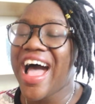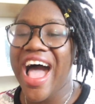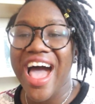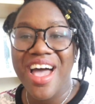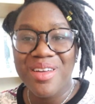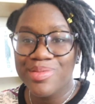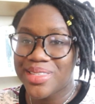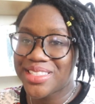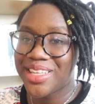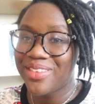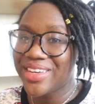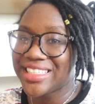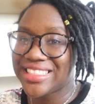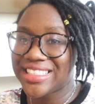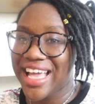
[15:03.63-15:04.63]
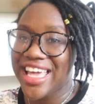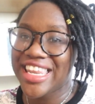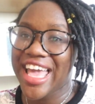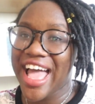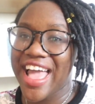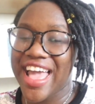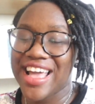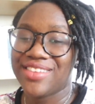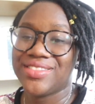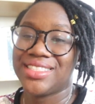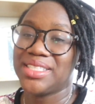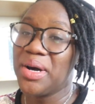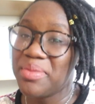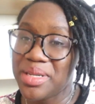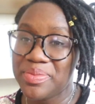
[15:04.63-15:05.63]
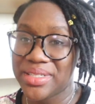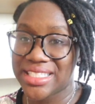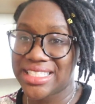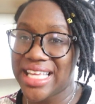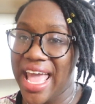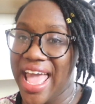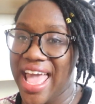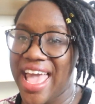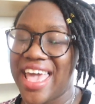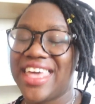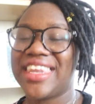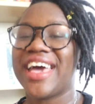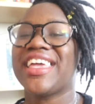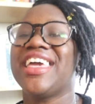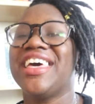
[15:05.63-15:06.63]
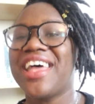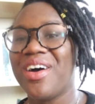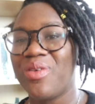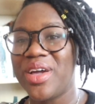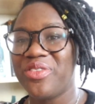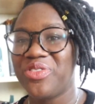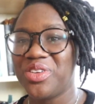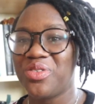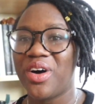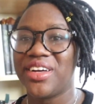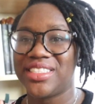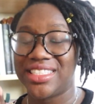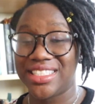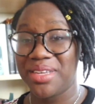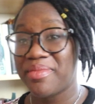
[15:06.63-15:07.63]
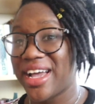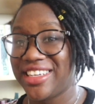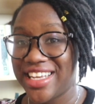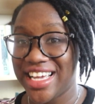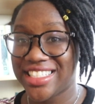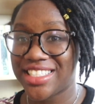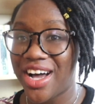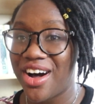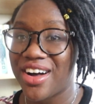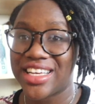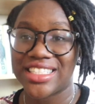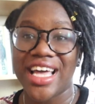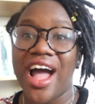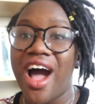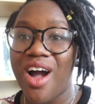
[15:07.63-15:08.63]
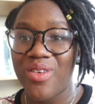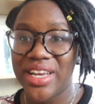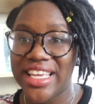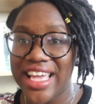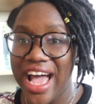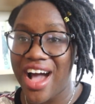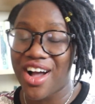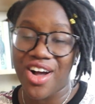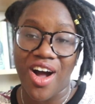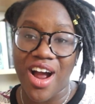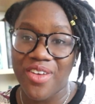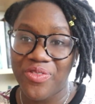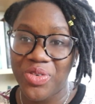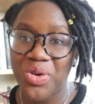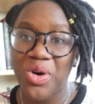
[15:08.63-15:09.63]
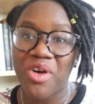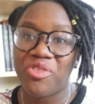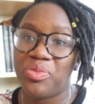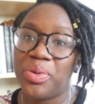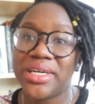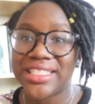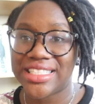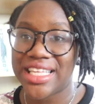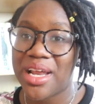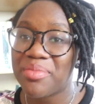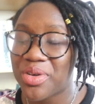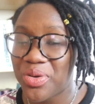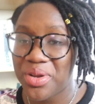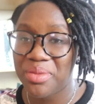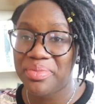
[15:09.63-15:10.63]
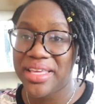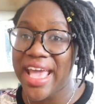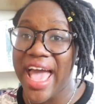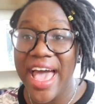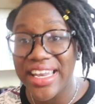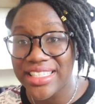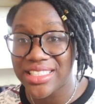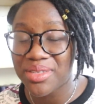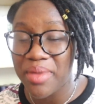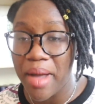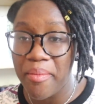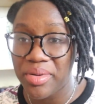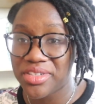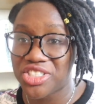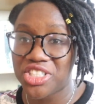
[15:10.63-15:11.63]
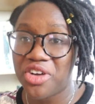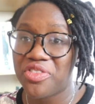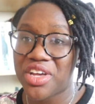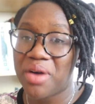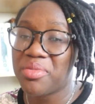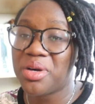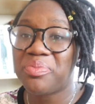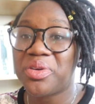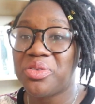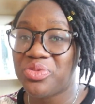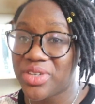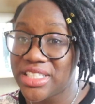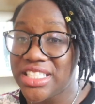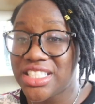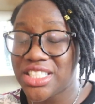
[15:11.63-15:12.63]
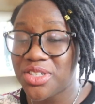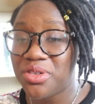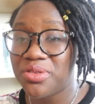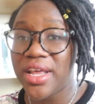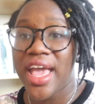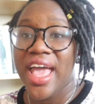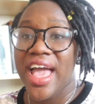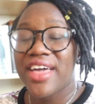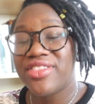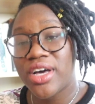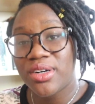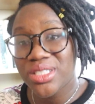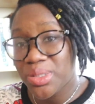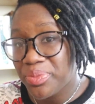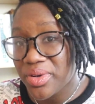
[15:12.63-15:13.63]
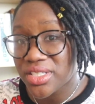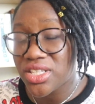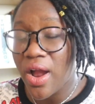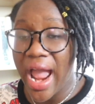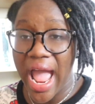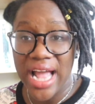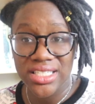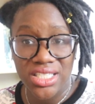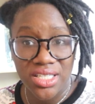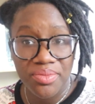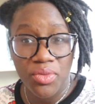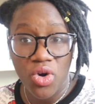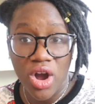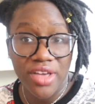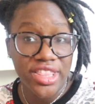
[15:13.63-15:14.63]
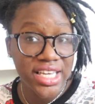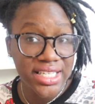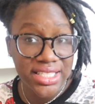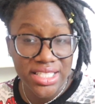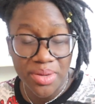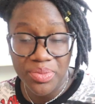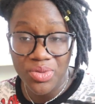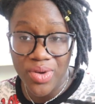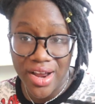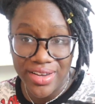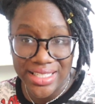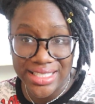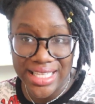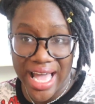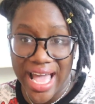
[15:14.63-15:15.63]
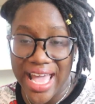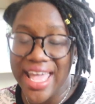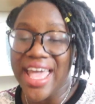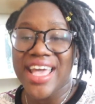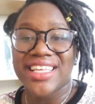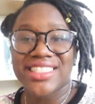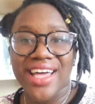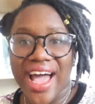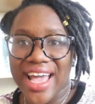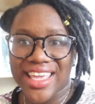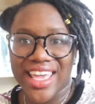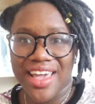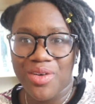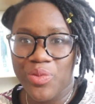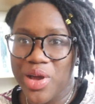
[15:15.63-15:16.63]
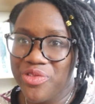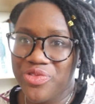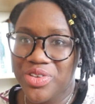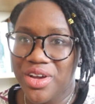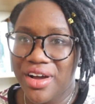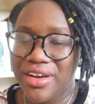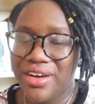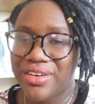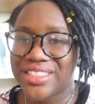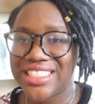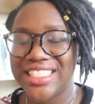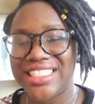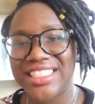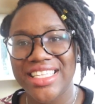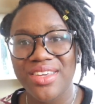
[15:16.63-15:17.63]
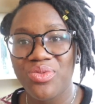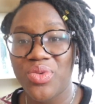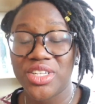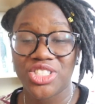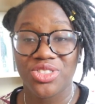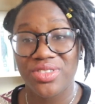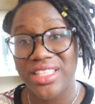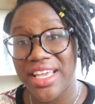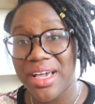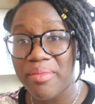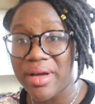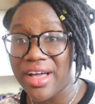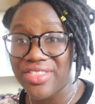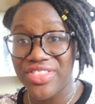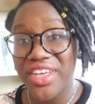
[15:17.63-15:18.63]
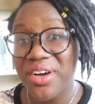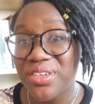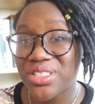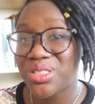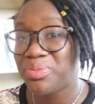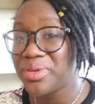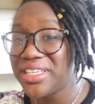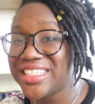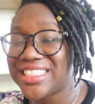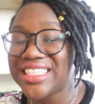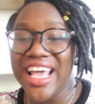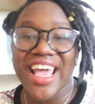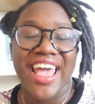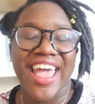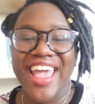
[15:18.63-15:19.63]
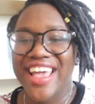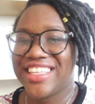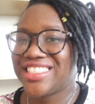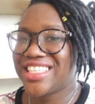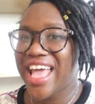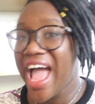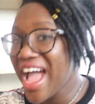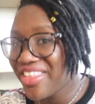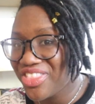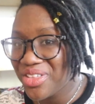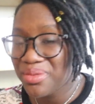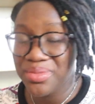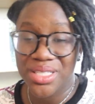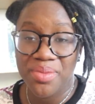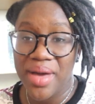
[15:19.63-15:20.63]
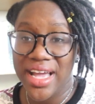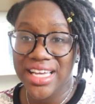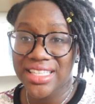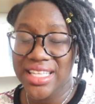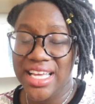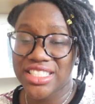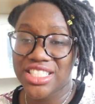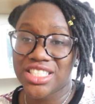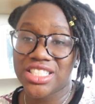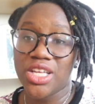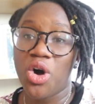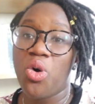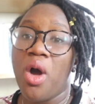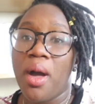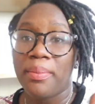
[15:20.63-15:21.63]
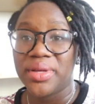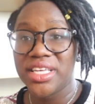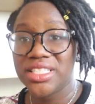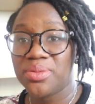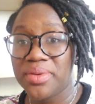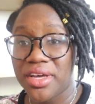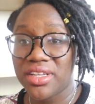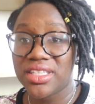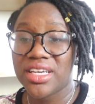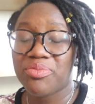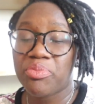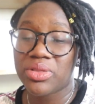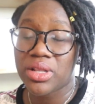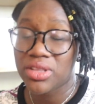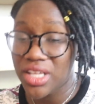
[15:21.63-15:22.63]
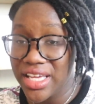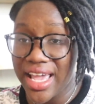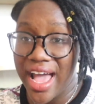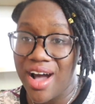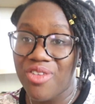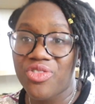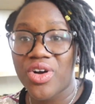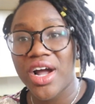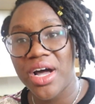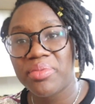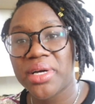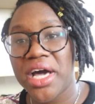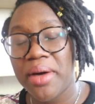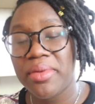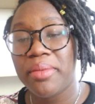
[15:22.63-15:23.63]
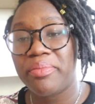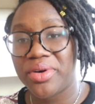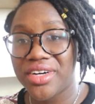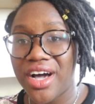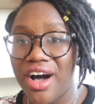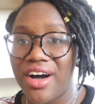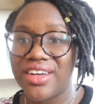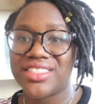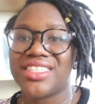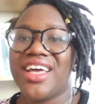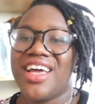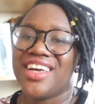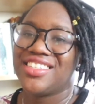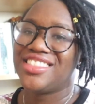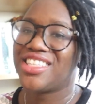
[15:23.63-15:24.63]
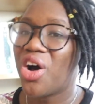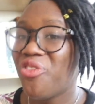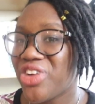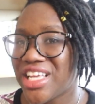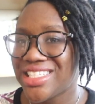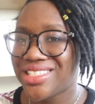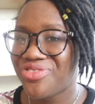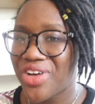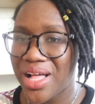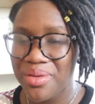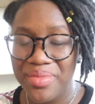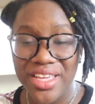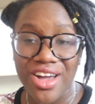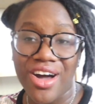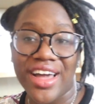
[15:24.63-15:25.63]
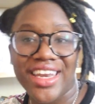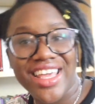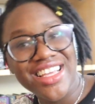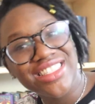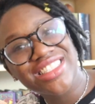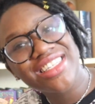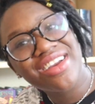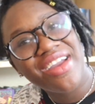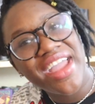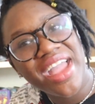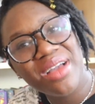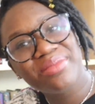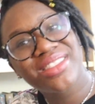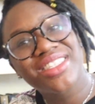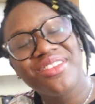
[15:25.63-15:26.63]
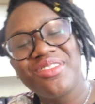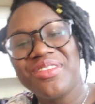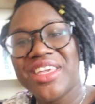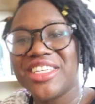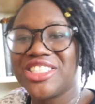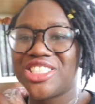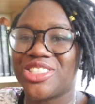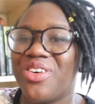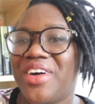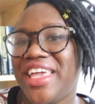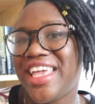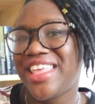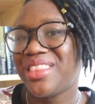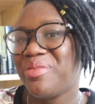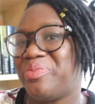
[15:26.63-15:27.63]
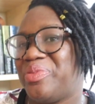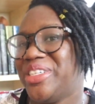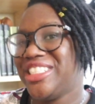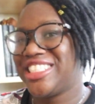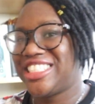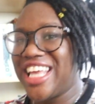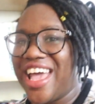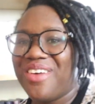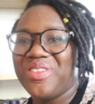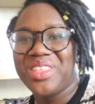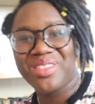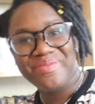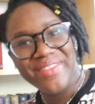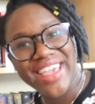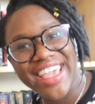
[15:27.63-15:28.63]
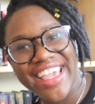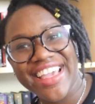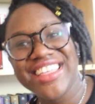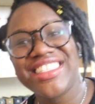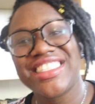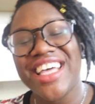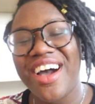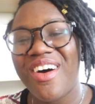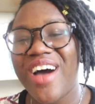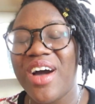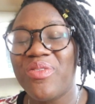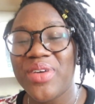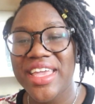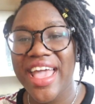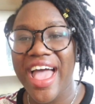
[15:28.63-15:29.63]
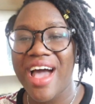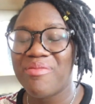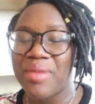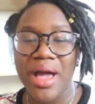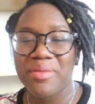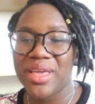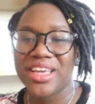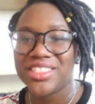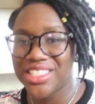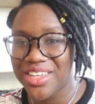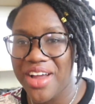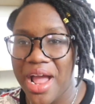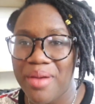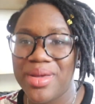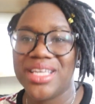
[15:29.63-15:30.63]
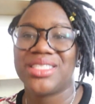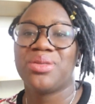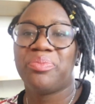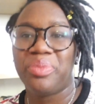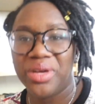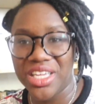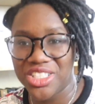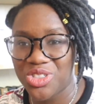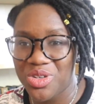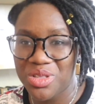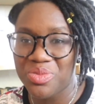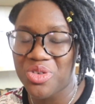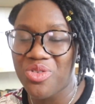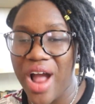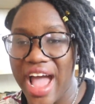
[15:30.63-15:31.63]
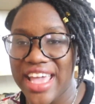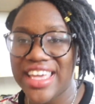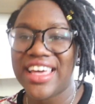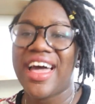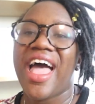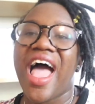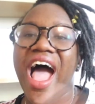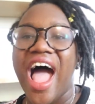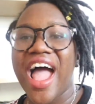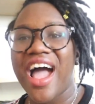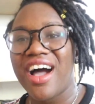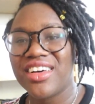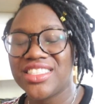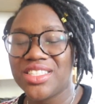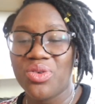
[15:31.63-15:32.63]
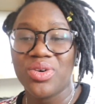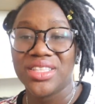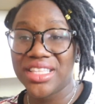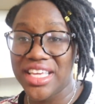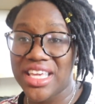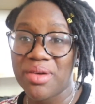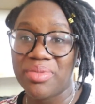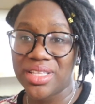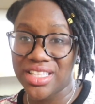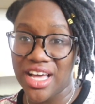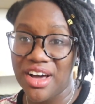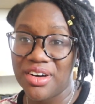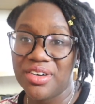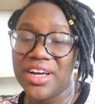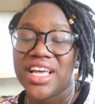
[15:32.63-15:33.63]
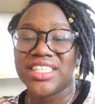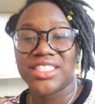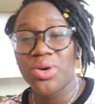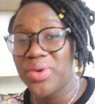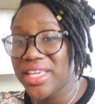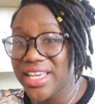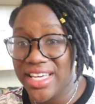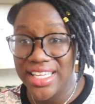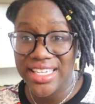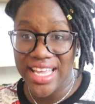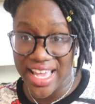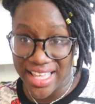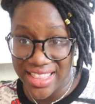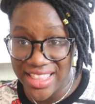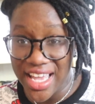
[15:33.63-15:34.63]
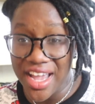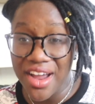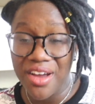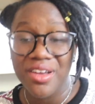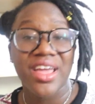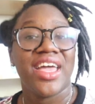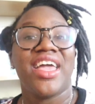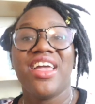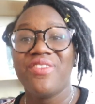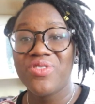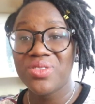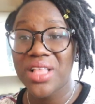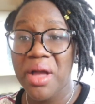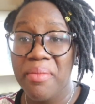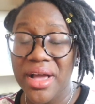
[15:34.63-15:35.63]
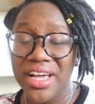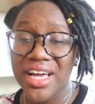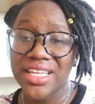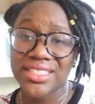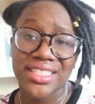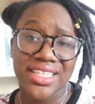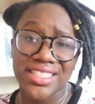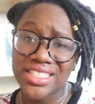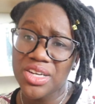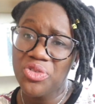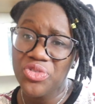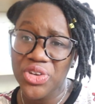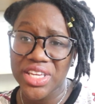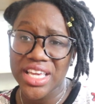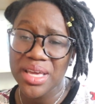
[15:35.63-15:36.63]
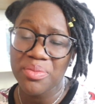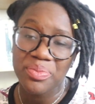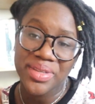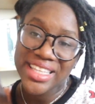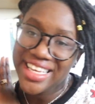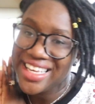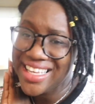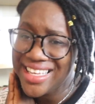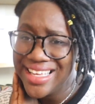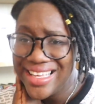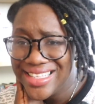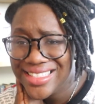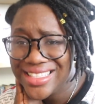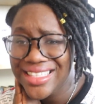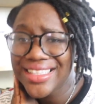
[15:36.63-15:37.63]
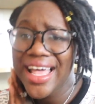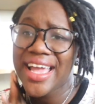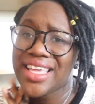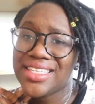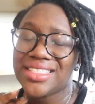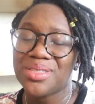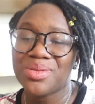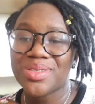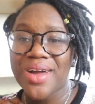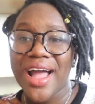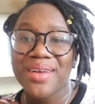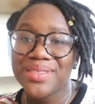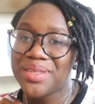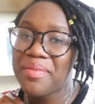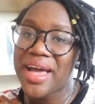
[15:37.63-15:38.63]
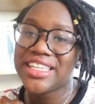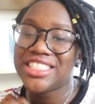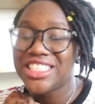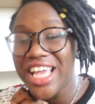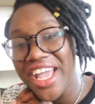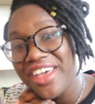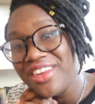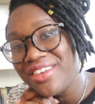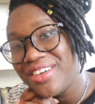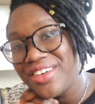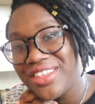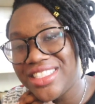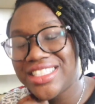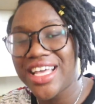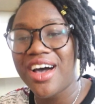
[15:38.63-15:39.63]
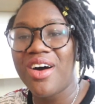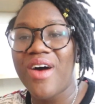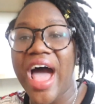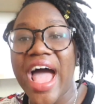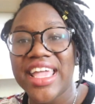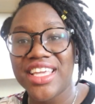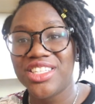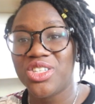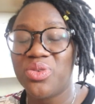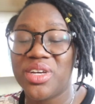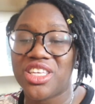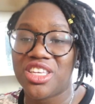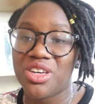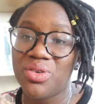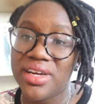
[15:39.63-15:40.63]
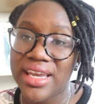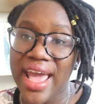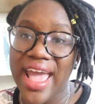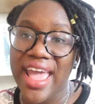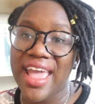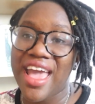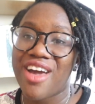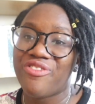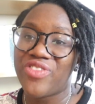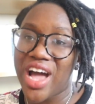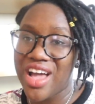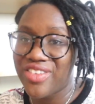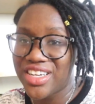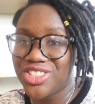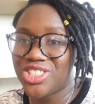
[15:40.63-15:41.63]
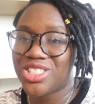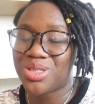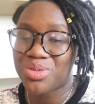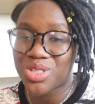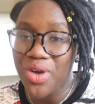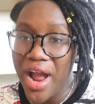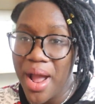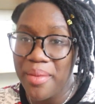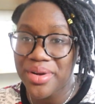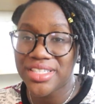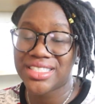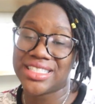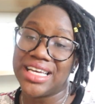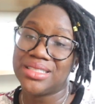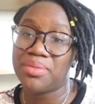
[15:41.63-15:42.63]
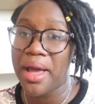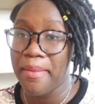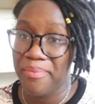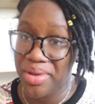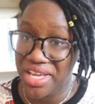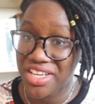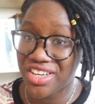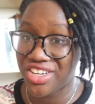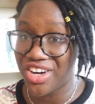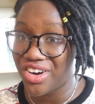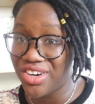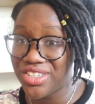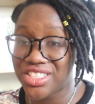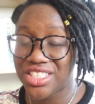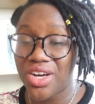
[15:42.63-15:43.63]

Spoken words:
I'm so excited. I have so many books to add, and I cannot wait for you all to see my next haul, because I already got a cart full of books that I'm going to be adding to my bookshelf coming up here really soon, and those books are actually more on the contemporary side. So I can't wait for you all to see what you think about those books and to add them to my collection. So please be on lookout for upcoming book hauls. Don't forget to follow me on Instagram so you can join in the book chat with me. So we have my Instagram is Bookish with Mariah. I also will link it below so we can connect there. If you like my content, don't forget, please like and subscribe to my channel so I can do a Q&A at 500 subscribers. That's my big goal.